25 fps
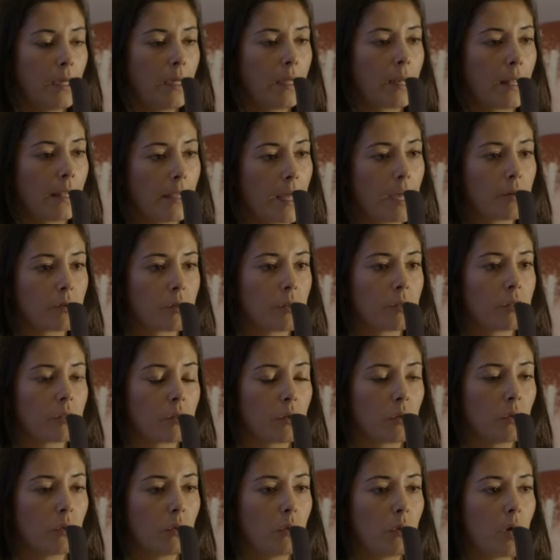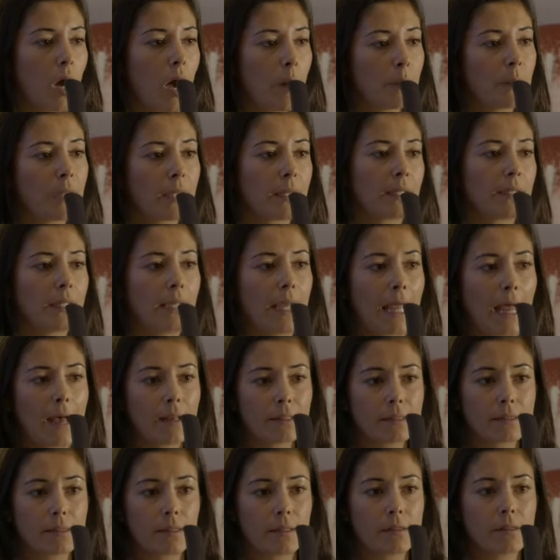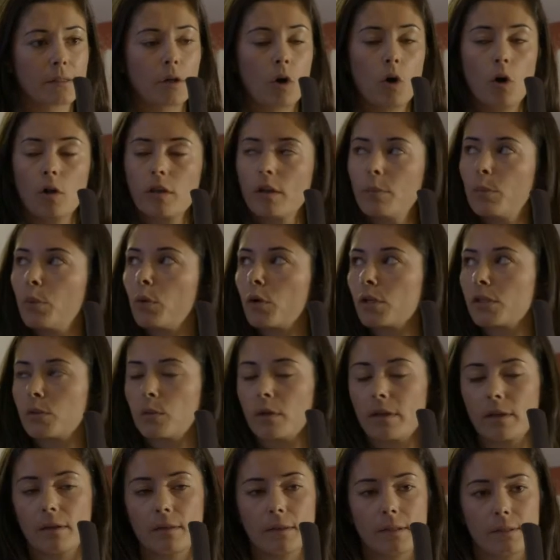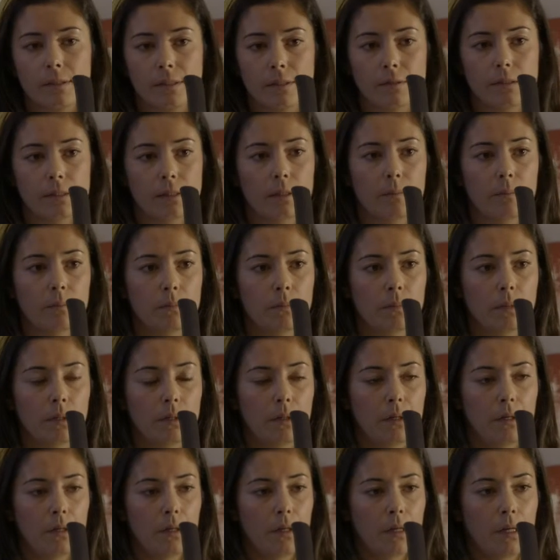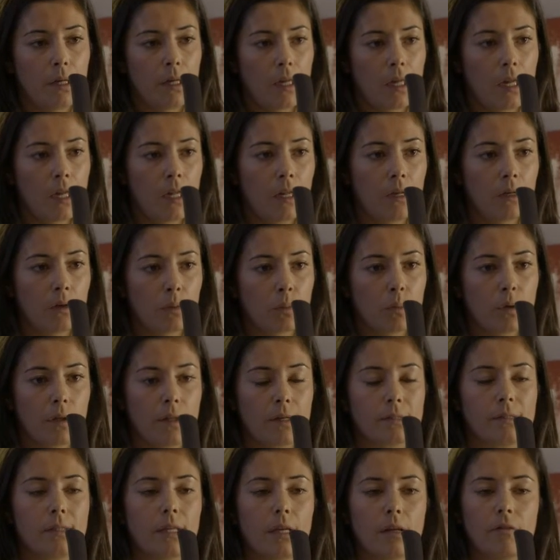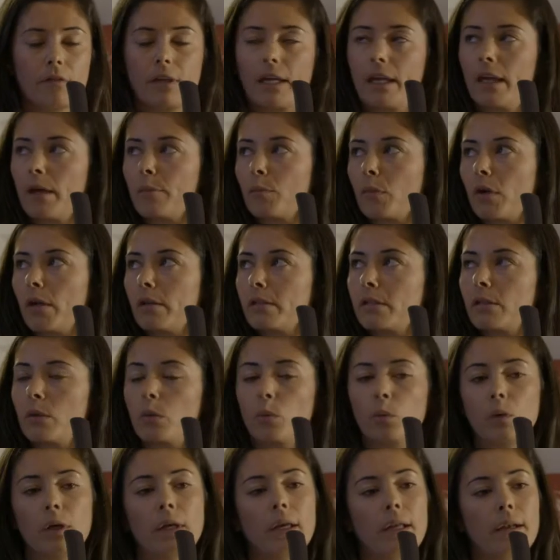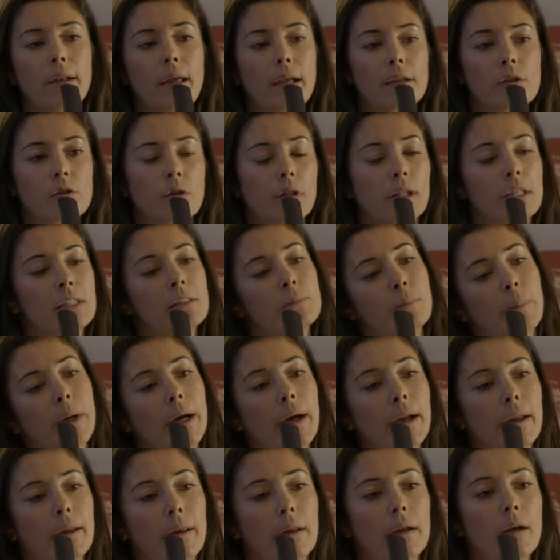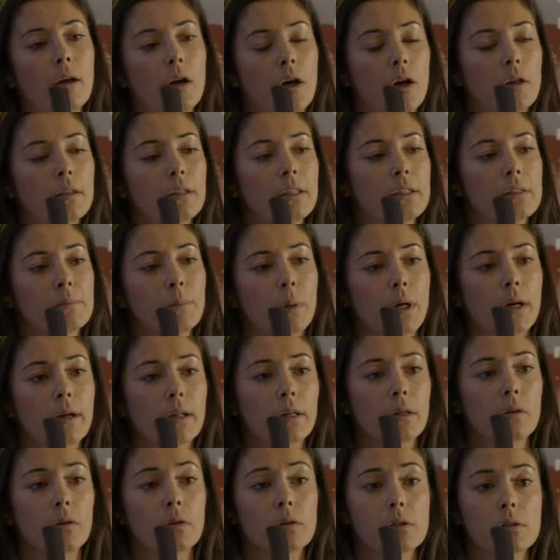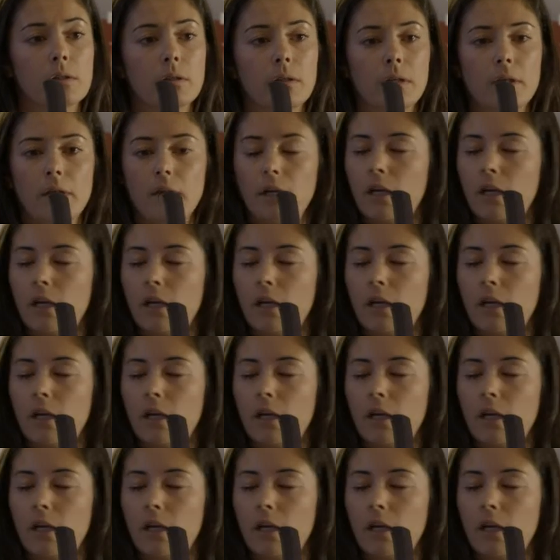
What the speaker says: It allows us to optically access all the pores within the system. And with a set of cameras, we can actually spy on these particles.